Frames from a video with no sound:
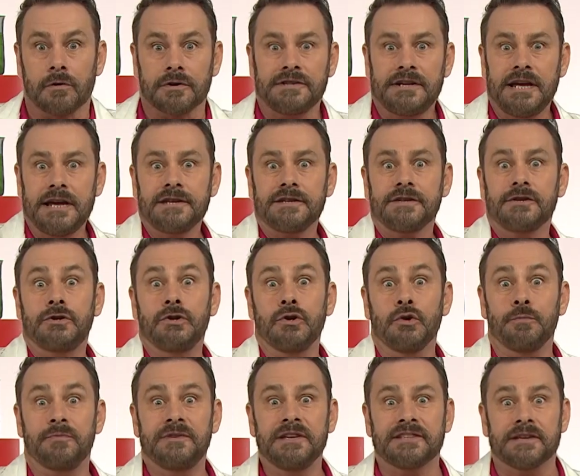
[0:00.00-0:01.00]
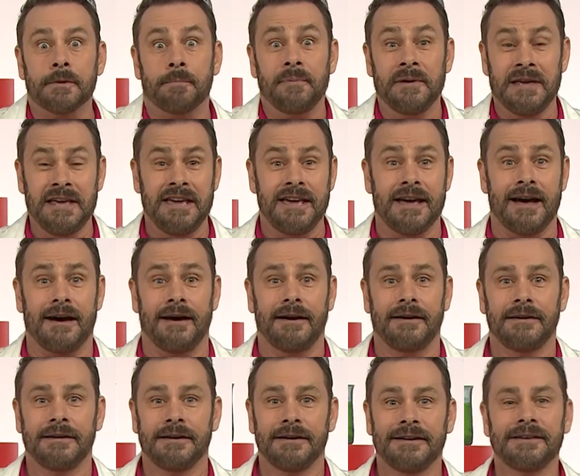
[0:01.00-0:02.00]
a test tube disappear.
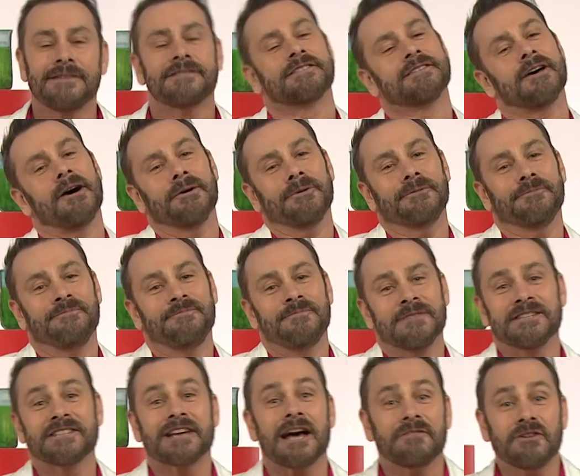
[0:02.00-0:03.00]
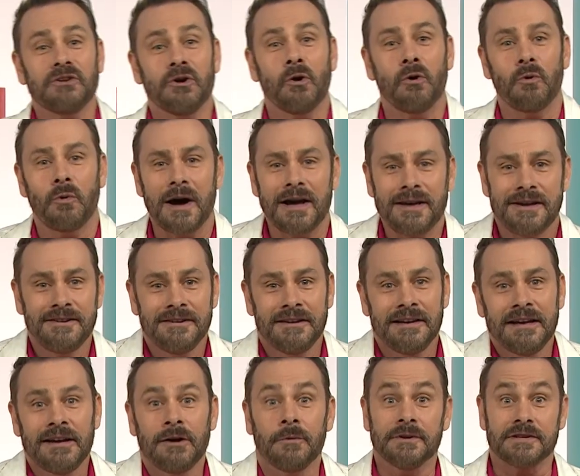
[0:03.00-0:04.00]
So, discover your way
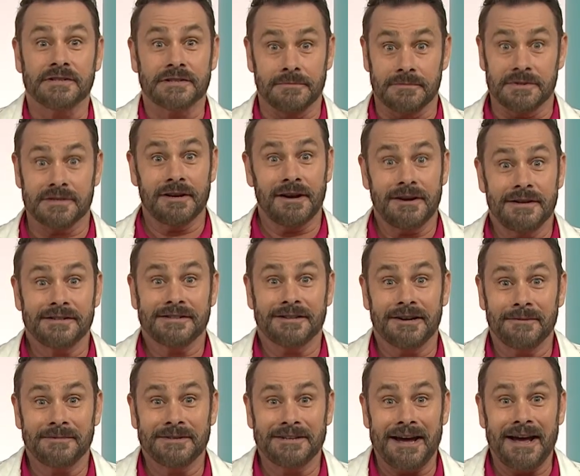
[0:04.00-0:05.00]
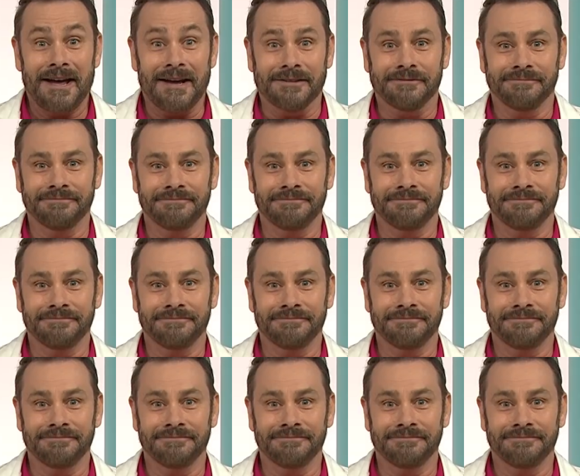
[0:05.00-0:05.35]
with some Science Time today.